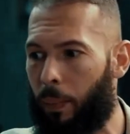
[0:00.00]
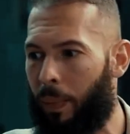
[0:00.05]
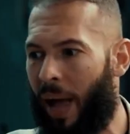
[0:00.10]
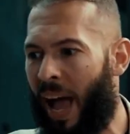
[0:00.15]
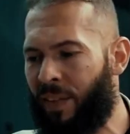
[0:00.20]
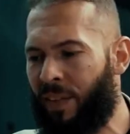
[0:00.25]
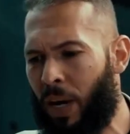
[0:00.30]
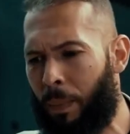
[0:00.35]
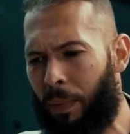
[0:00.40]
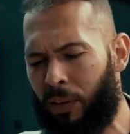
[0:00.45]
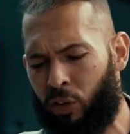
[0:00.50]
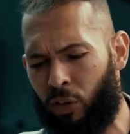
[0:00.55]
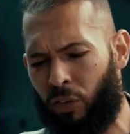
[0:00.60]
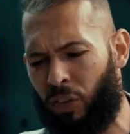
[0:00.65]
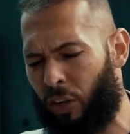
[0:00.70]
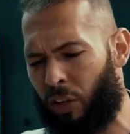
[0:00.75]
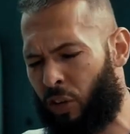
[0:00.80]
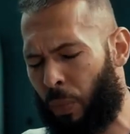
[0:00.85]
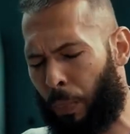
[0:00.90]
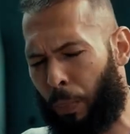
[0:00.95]
But having a bunch
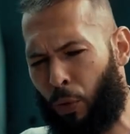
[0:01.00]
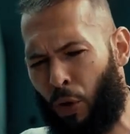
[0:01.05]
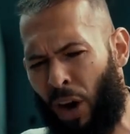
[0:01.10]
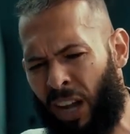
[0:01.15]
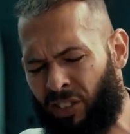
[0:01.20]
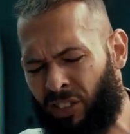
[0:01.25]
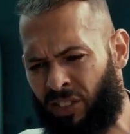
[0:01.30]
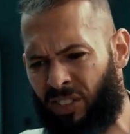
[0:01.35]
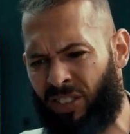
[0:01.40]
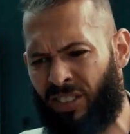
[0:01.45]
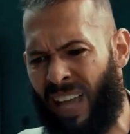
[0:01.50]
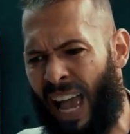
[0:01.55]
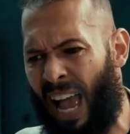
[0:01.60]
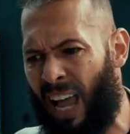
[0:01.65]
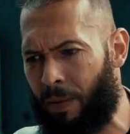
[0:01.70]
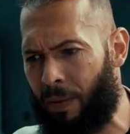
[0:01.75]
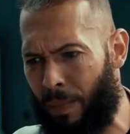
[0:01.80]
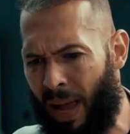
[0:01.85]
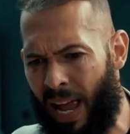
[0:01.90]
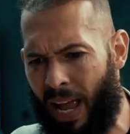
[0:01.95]
of depressed,
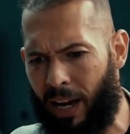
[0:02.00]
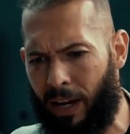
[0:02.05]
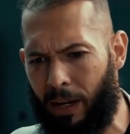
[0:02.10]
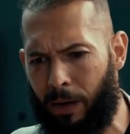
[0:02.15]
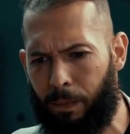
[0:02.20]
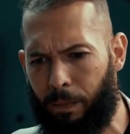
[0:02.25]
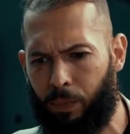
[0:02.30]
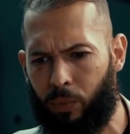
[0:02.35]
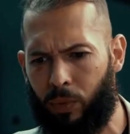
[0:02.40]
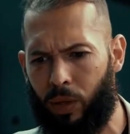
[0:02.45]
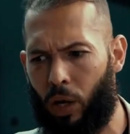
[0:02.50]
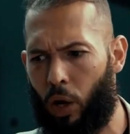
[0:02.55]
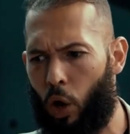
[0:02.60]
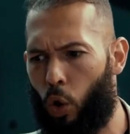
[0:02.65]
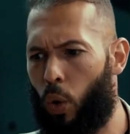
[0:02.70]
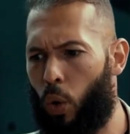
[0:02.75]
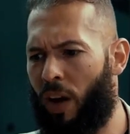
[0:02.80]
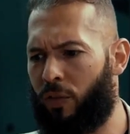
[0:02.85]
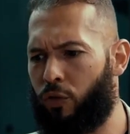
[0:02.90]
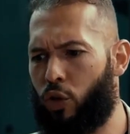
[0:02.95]
sad men
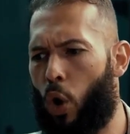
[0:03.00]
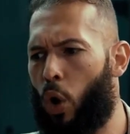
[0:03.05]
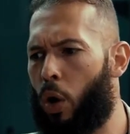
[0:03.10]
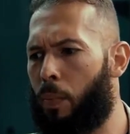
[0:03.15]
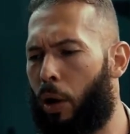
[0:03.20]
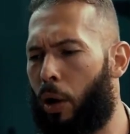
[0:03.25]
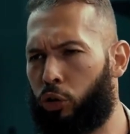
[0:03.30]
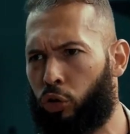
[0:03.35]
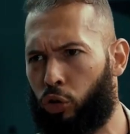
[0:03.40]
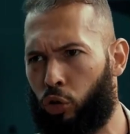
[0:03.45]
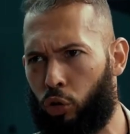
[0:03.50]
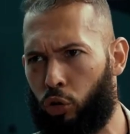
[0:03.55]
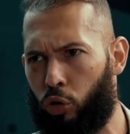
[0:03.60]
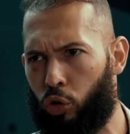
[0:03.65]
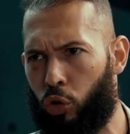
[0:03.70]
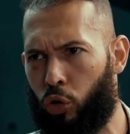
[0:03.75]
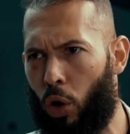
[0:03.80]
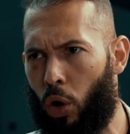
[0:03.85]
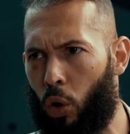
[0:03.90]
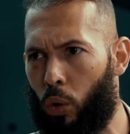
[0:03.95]
who have no emotional
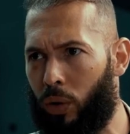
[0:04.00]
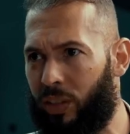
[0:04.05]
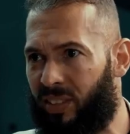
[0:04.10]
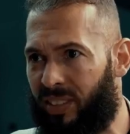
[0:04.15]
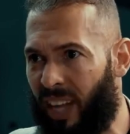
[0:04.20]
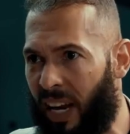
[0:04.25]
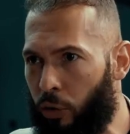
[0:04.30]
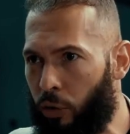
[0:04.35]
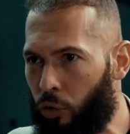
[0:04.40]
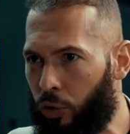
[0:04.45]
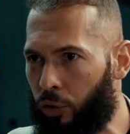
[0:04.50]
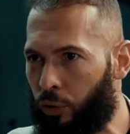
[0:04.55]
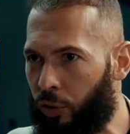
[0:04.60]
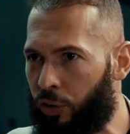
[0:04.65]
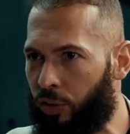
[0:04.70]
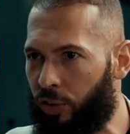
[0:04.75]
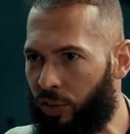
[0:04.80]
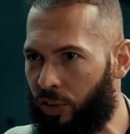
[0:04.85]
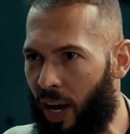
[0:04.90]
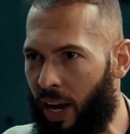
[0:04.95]
control is dangerous for
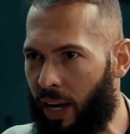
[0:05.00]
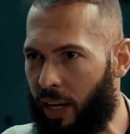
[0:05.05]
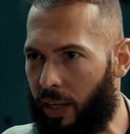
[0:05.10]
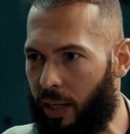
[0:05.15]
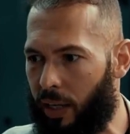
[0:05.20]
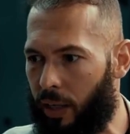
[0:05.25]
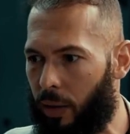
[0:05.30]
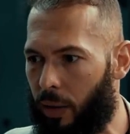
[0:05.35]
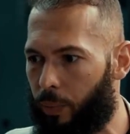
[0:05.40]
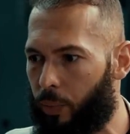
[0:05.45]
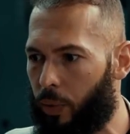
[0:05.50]
society.